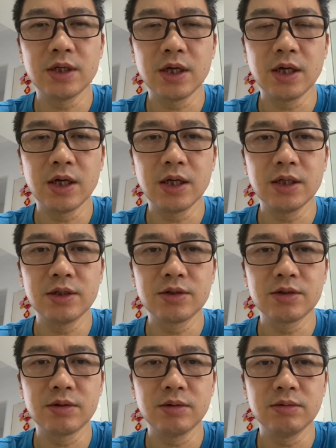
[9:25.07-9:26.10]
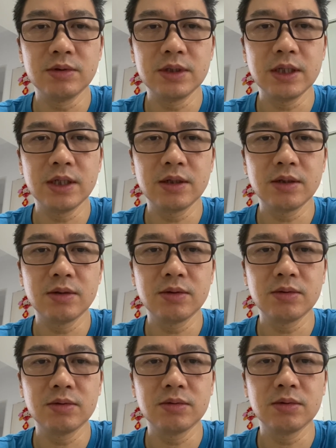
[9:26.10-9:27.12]
Uh, let's scroll
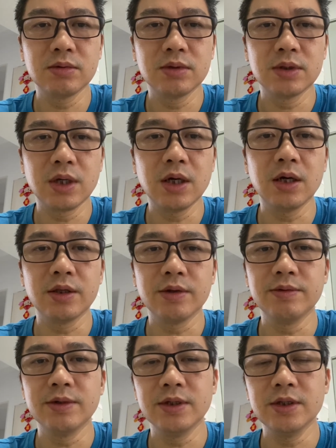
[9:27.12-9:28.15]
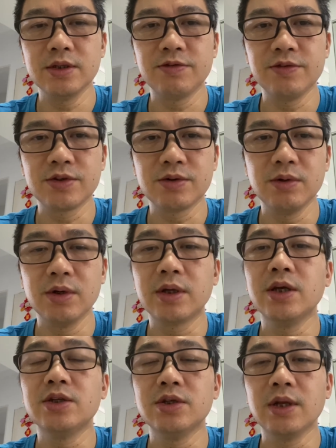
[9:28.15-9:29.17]
down. Ah, there it is, physical
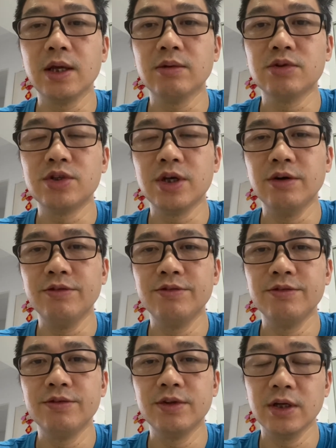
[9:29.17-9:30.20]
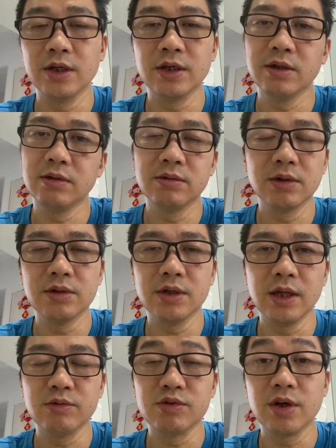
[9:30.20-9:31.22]
location, lounge shelf. Then I can go to
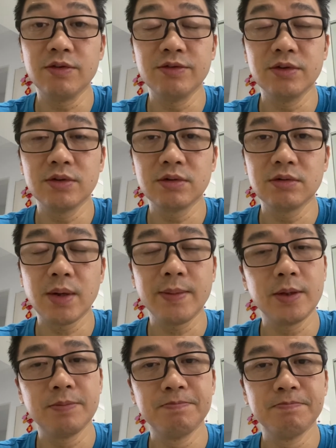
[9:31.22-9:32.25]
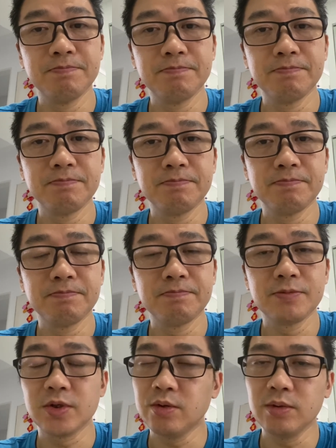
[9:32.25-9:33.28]
lounge shelf and grab it.
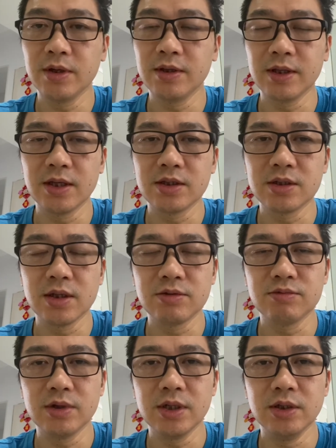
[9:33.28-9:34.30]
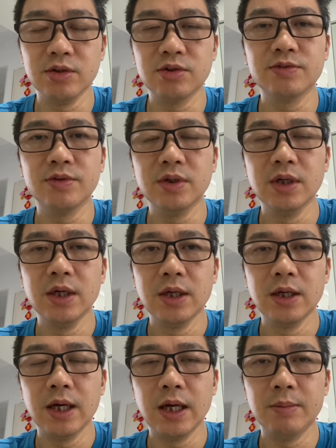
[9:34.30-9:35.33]
So I think that's that's really useful,
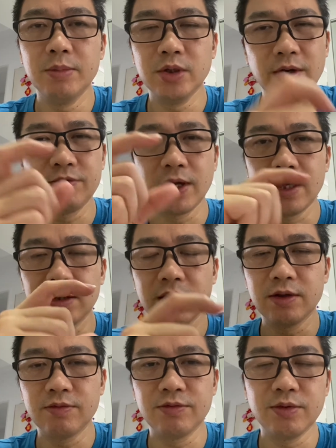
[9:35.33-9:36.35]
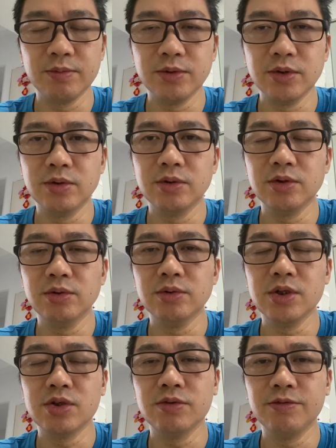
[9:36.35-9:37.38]
um, but you have to add that from your, your
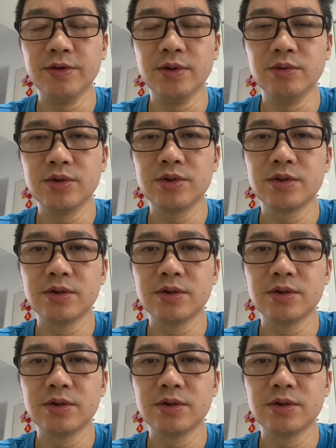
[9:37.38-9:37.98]
additional fields.